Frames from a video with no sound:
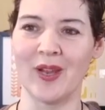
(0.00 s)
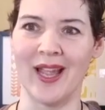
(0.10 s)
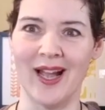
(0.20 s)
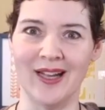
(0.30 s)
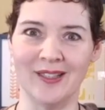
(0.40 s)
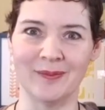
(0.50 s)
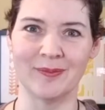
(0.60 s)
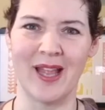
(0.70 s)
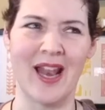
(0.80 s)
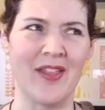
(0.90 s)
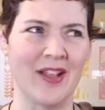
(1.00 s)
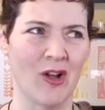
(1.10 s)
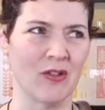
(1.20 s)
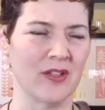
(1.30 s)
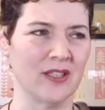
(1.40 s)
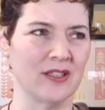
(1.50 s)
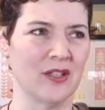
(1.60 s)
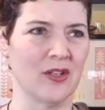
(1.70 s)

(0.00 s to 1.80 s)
yeah, and I think all the